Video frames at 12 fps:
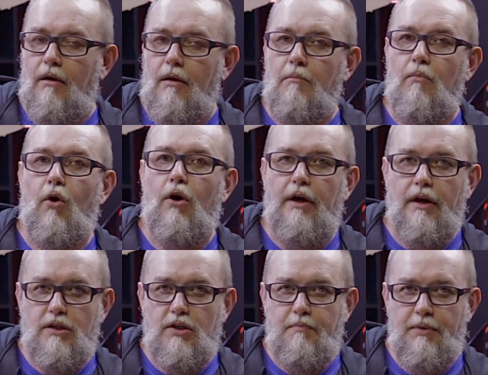more
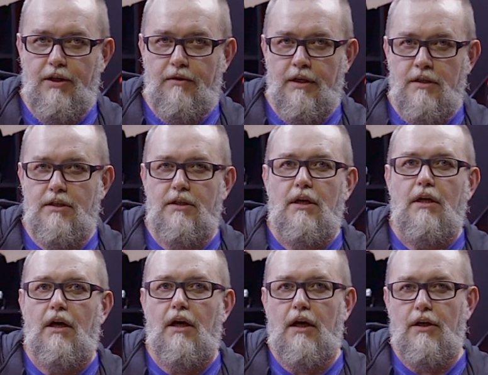experience
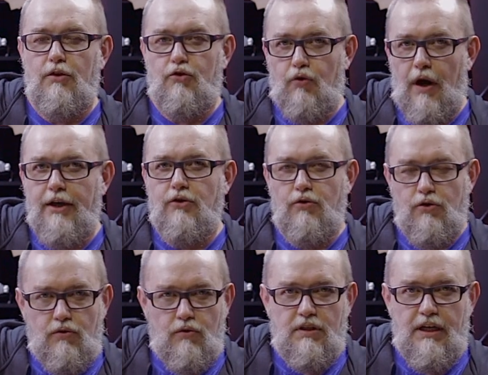trying to
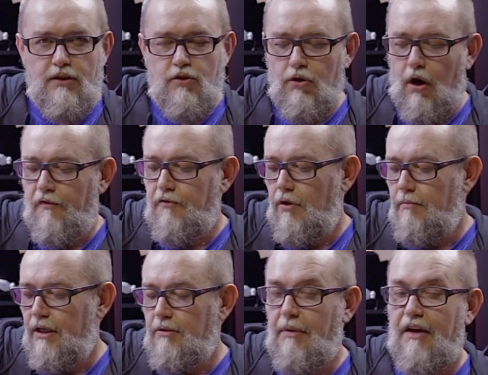use that software.
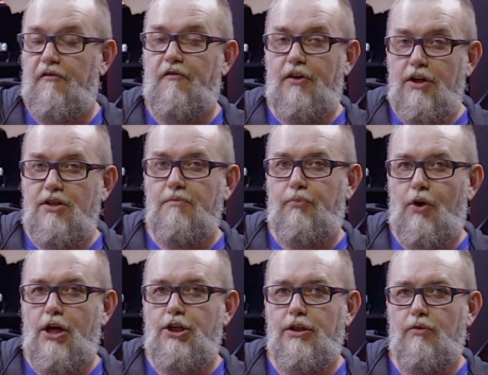But my first
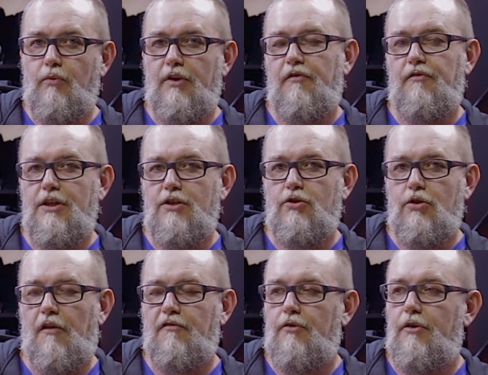impression with this
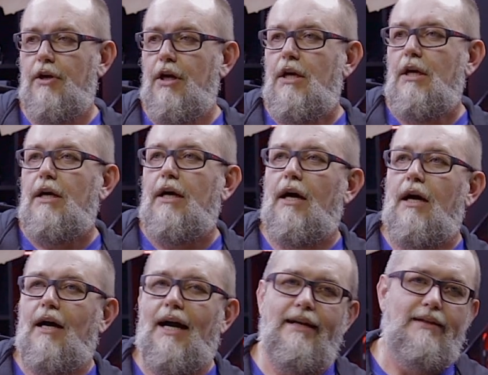software,
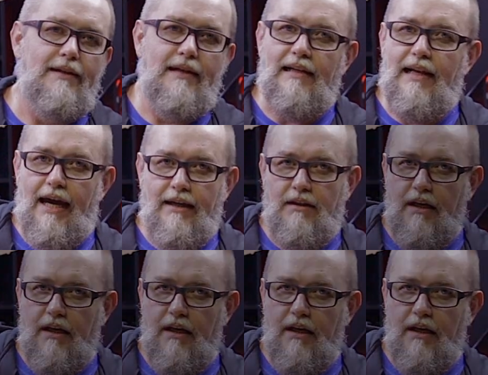I didn't like